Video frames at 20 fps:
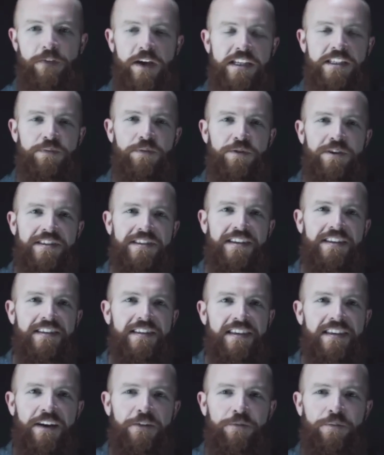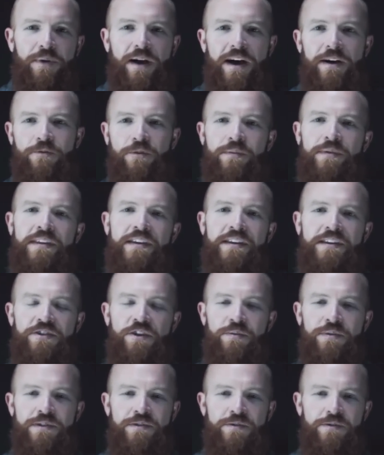Facebook CTF platform that they just
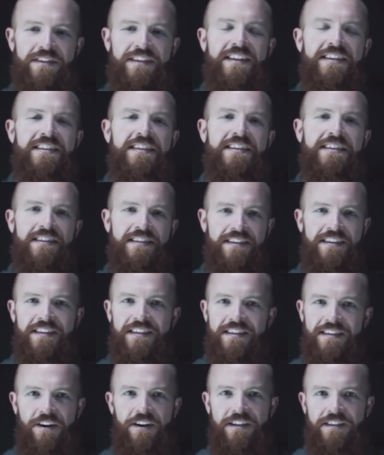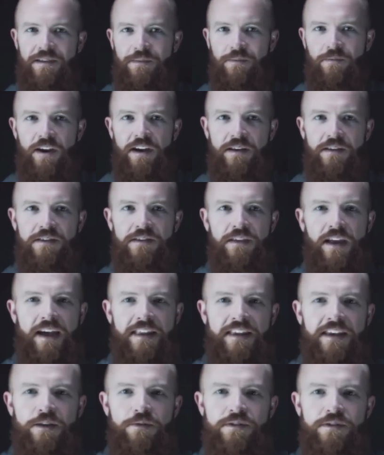open source. This is this is awesome, right?
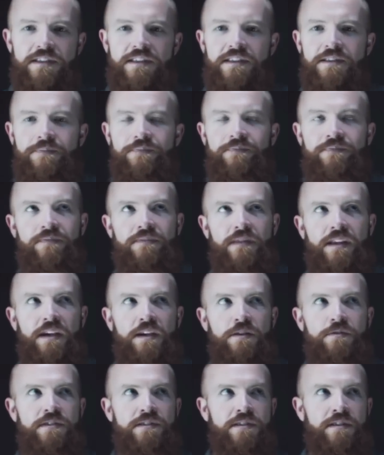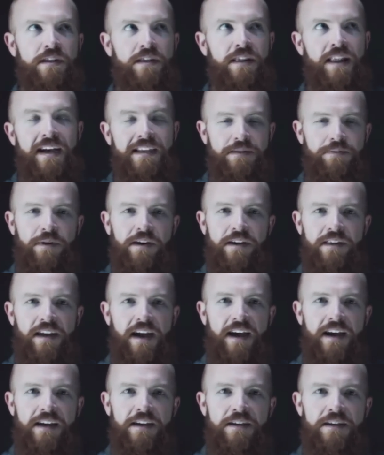I think it was it was last month.
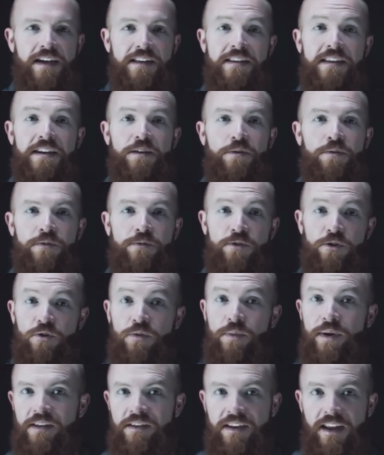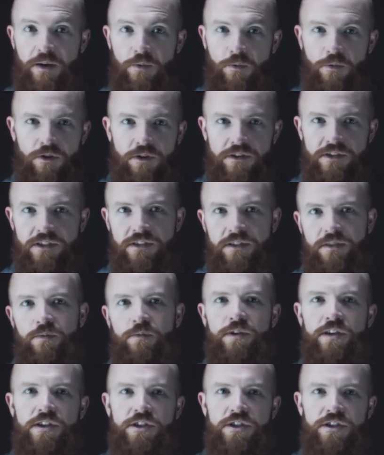I, I did a review about NetWars,
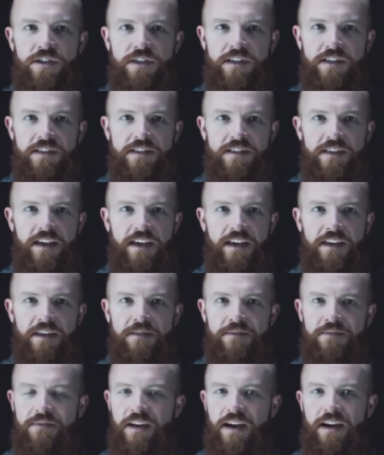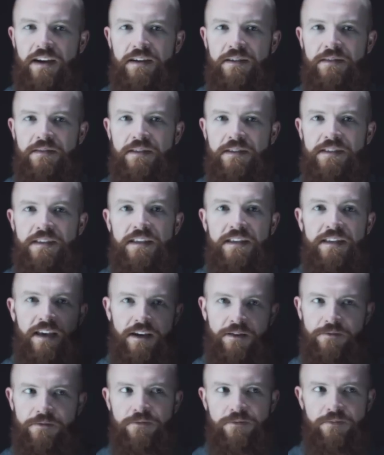which is a, uh, a
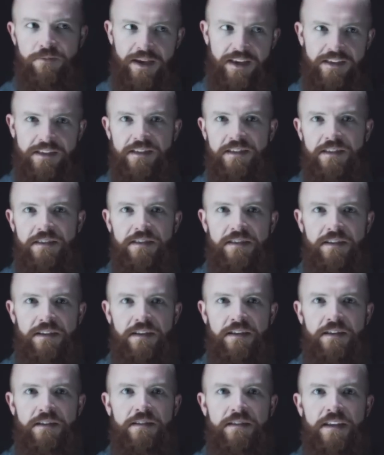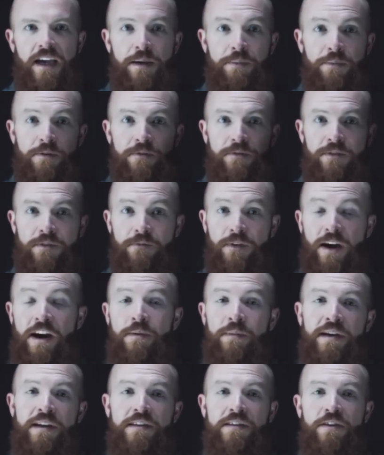CTF based type of
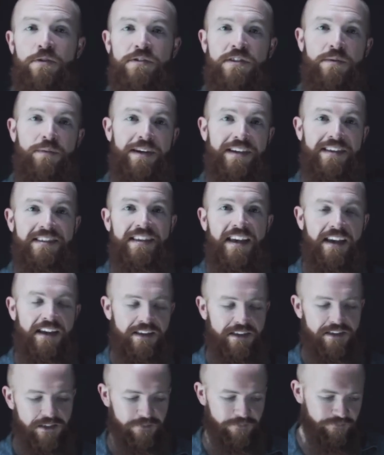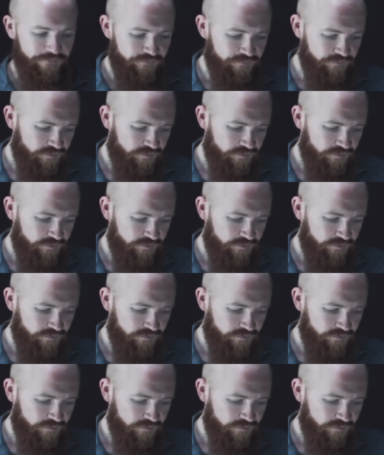environment hosted by Sans.